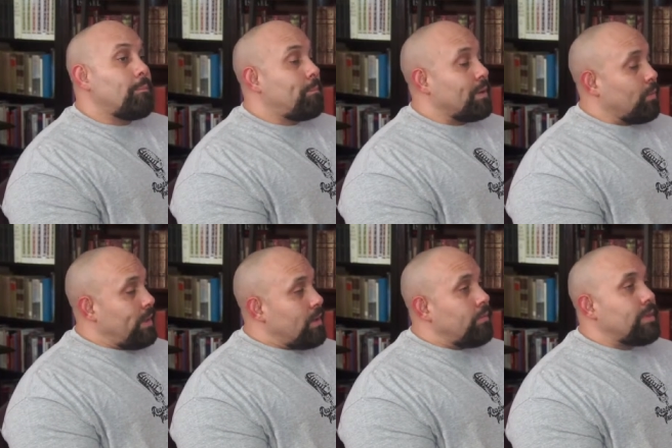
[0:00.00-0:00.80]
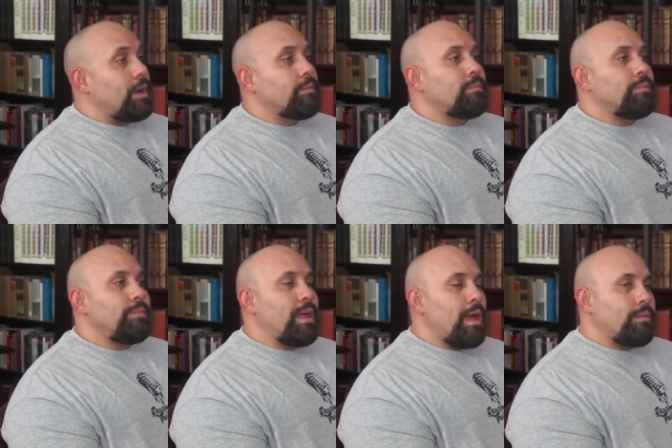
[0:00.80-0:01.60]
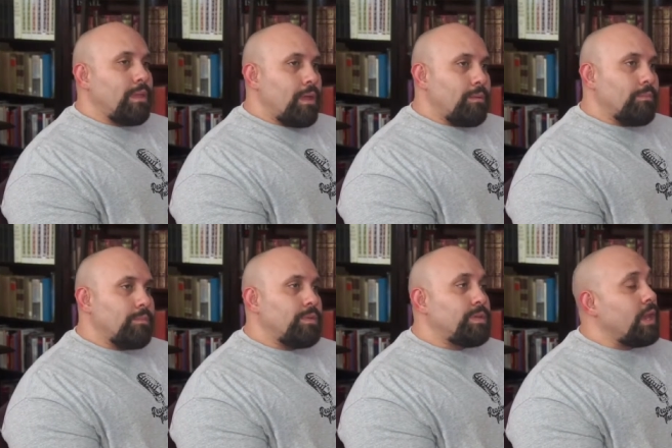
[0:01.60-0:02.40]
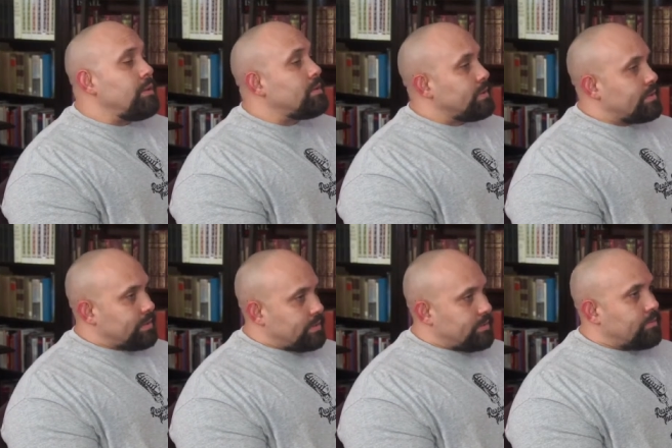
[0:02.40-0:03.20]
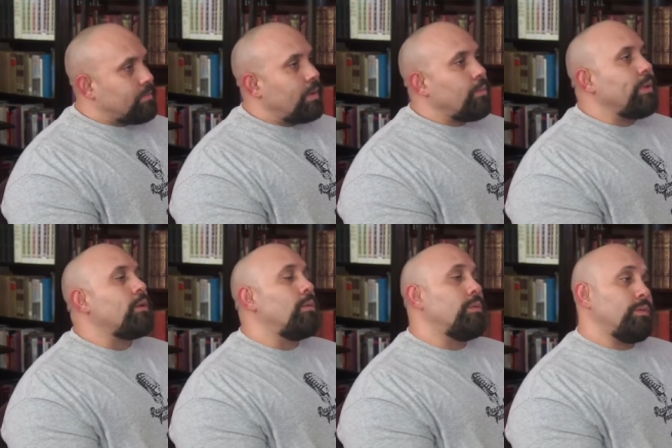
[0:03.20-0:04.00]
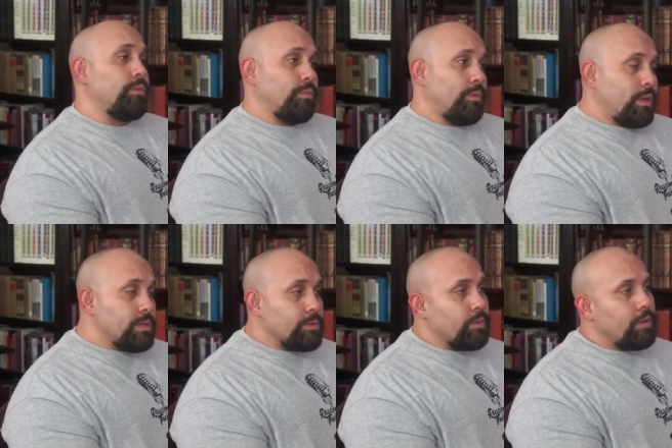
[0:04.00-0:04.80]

But we know that that then changes when we mm. go into history.